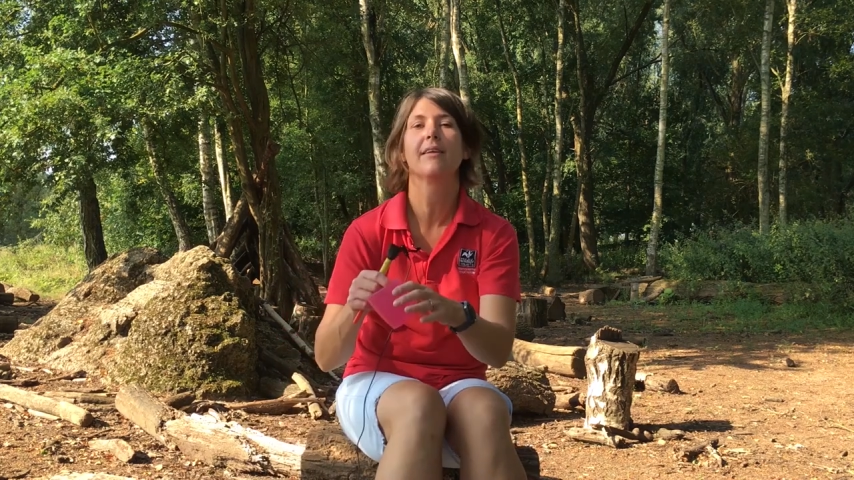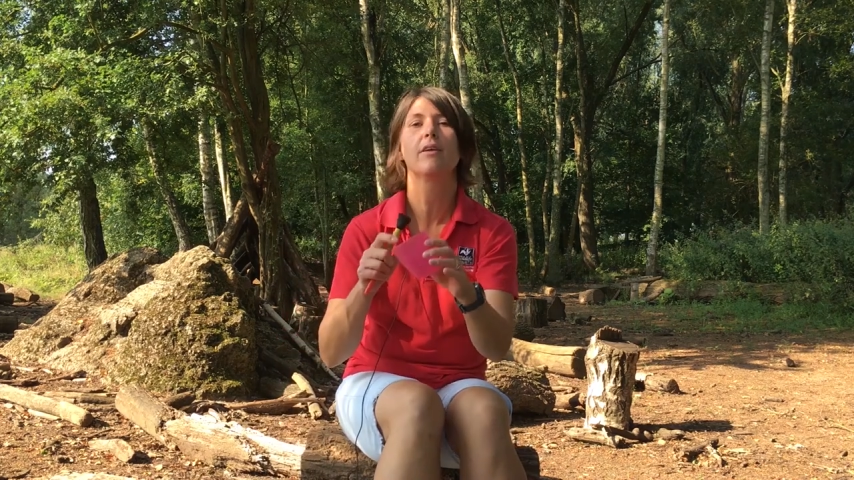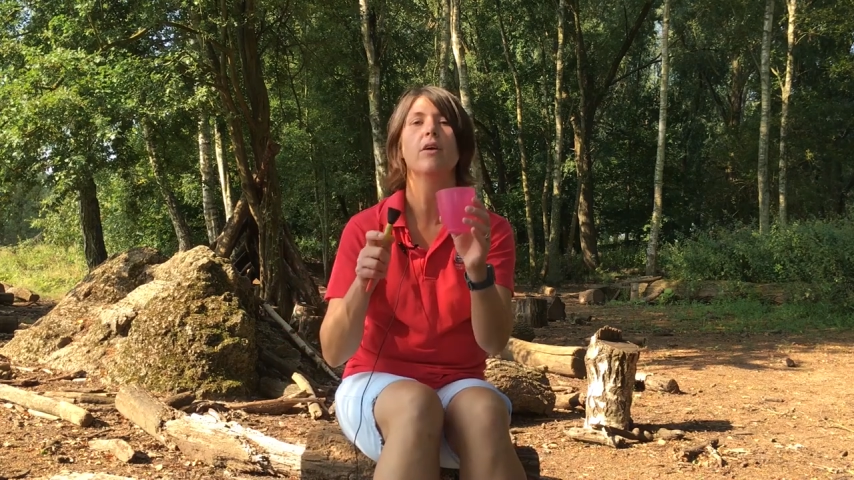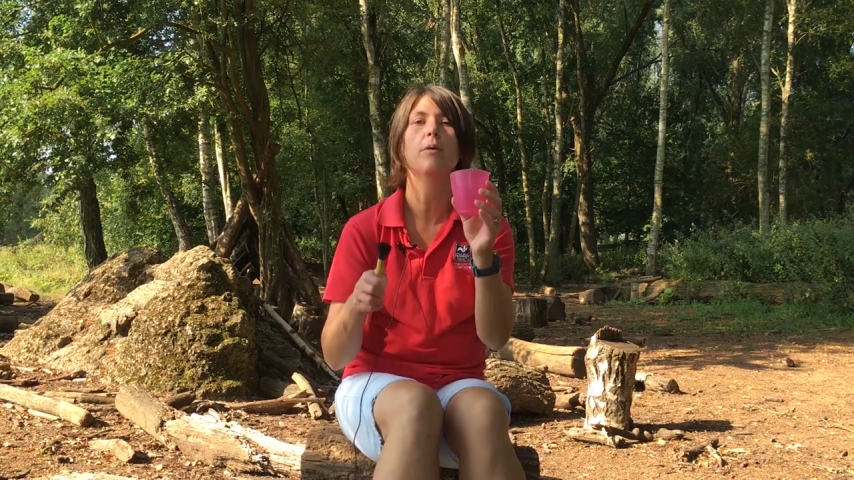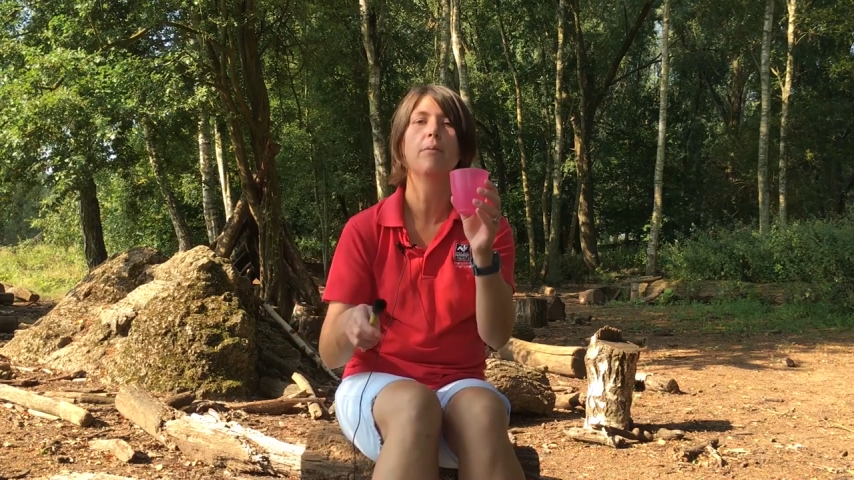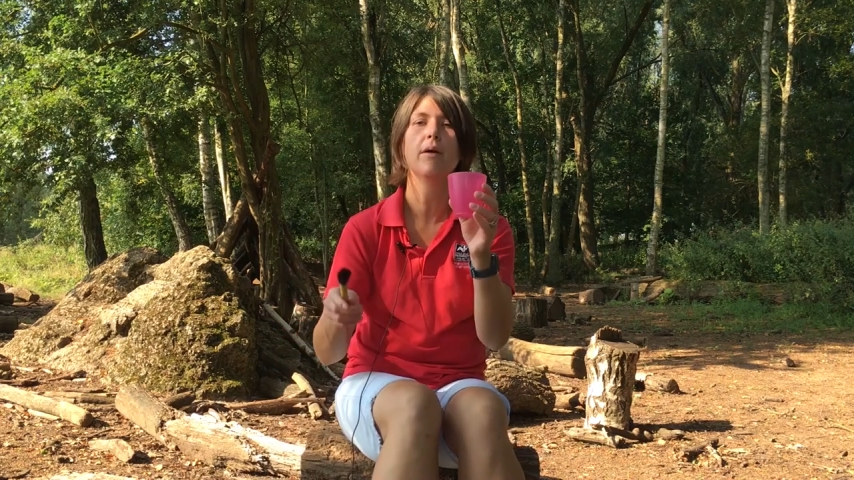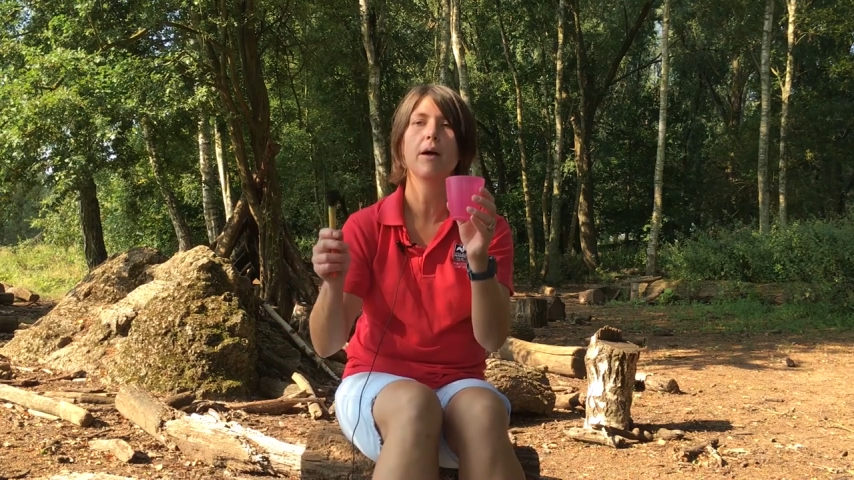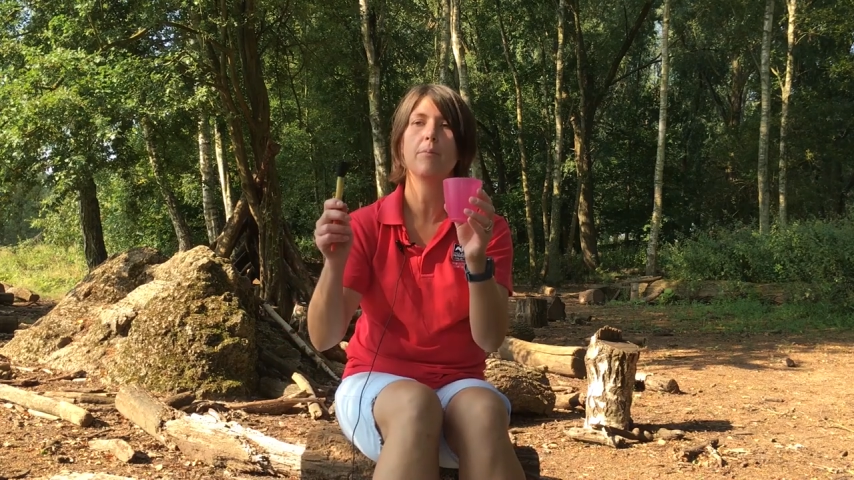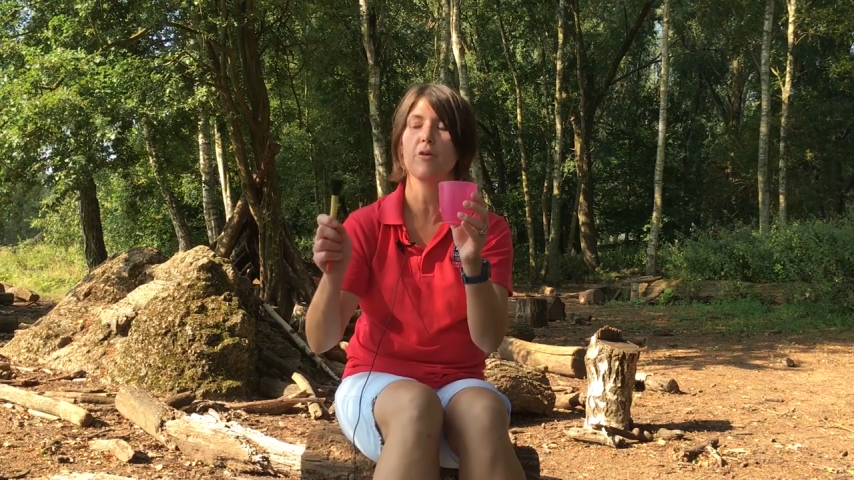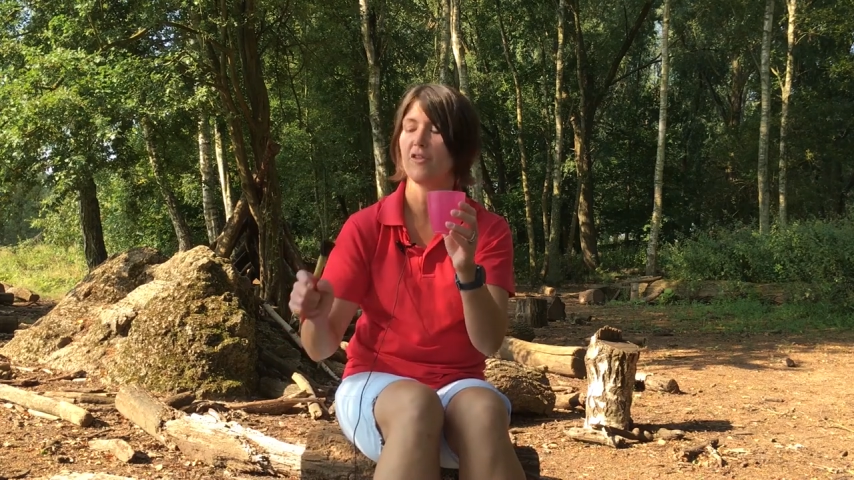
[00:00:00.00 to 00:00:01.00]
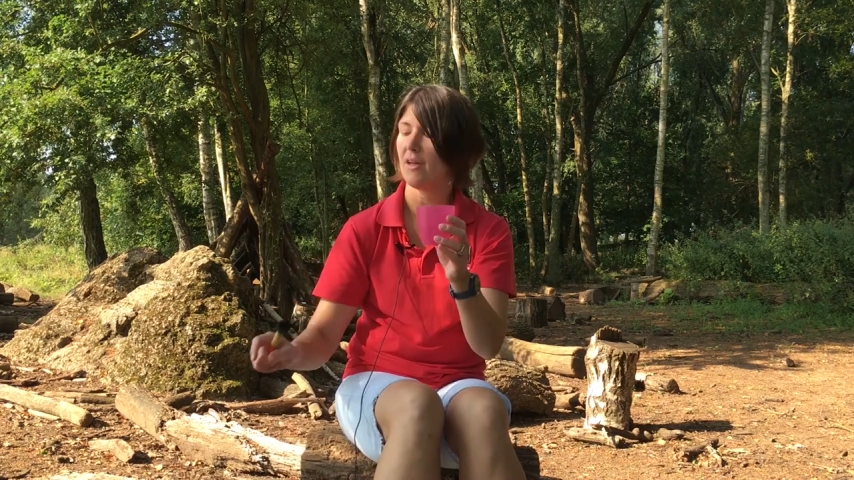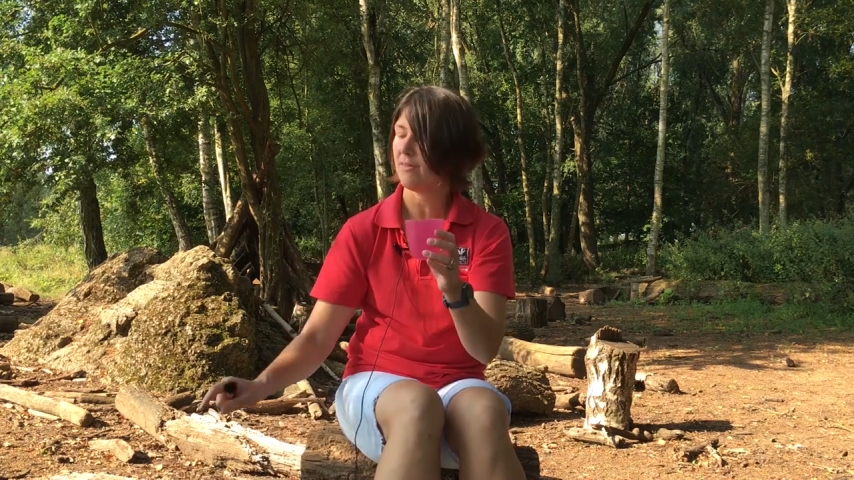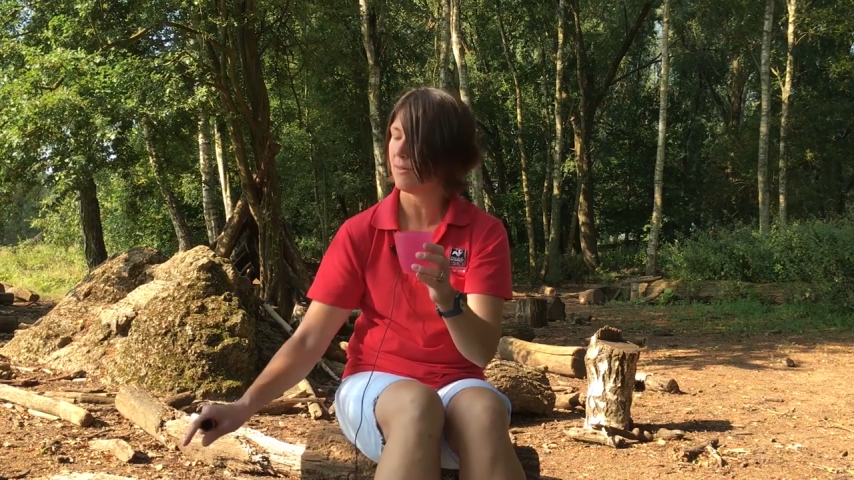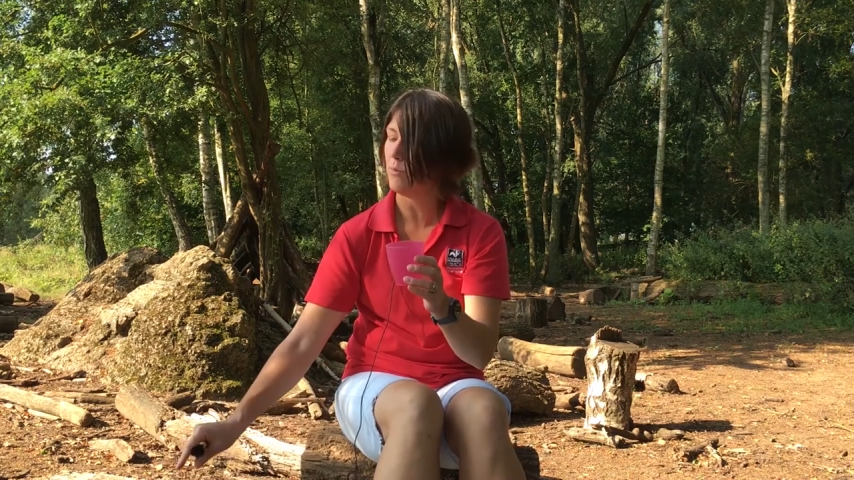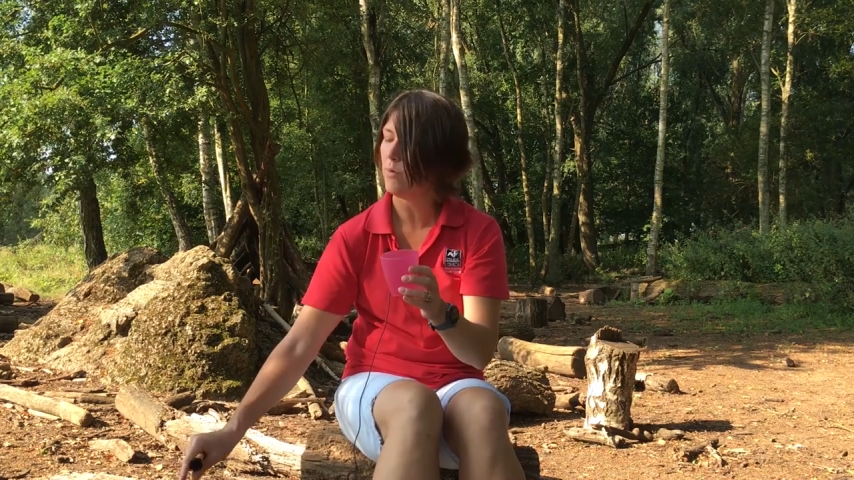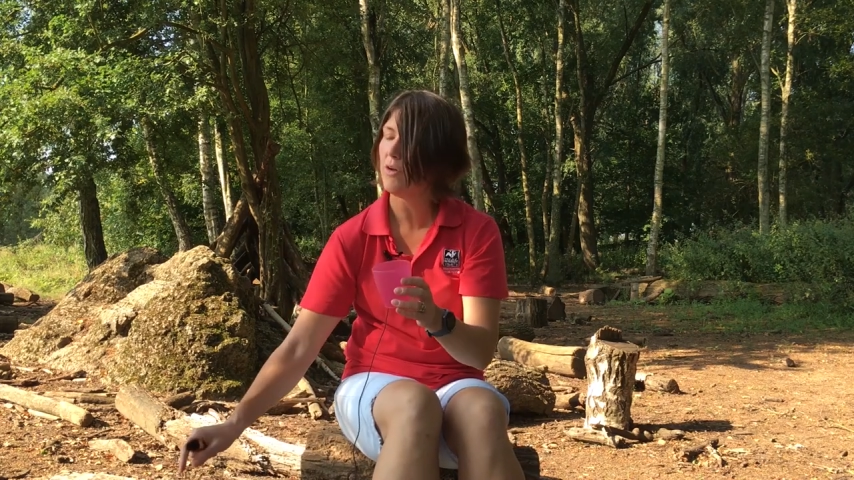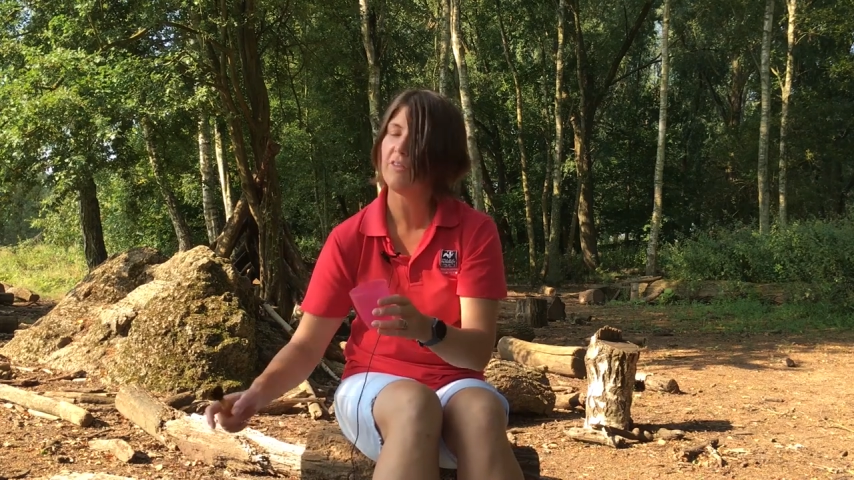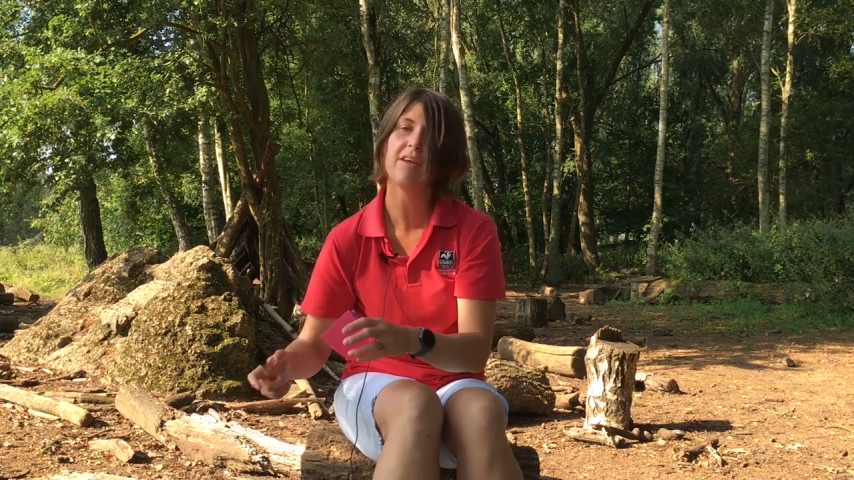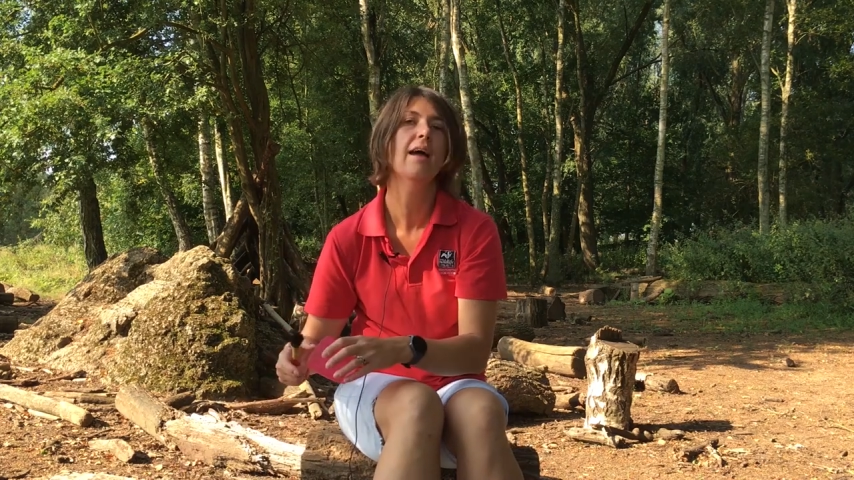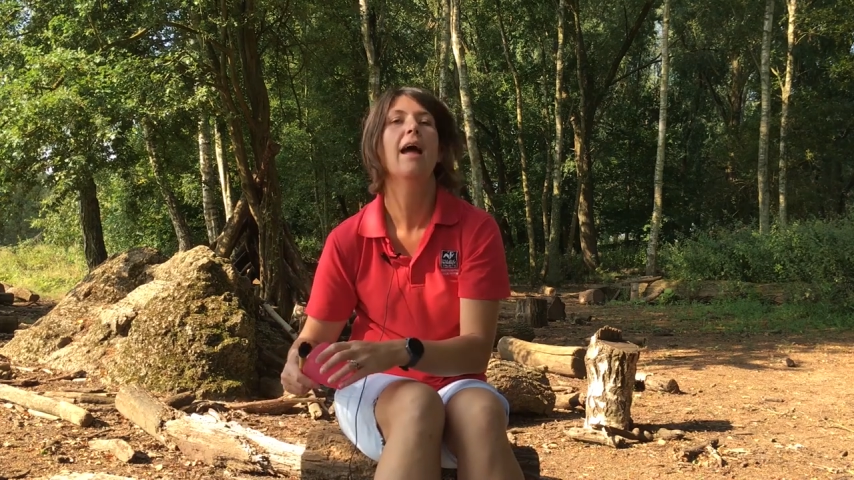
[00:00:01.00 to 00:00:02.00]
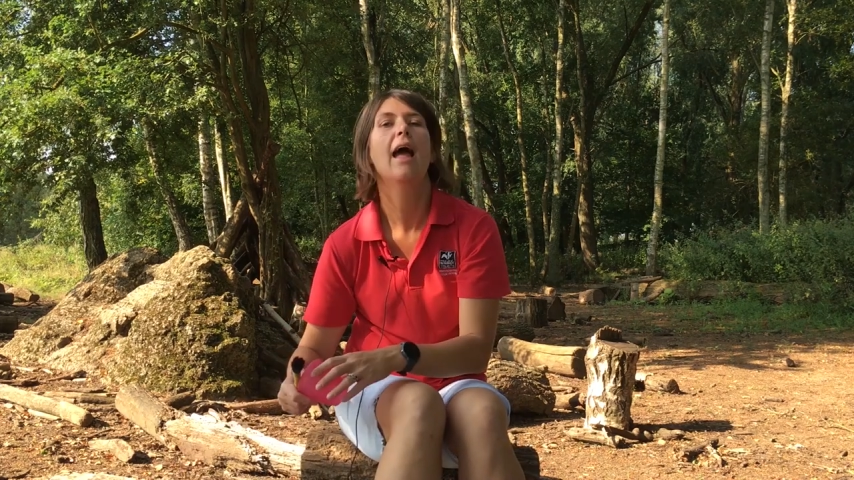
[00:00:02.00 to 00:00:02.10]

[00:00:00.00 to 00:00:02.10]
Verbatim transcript: a cup, a brush and some water.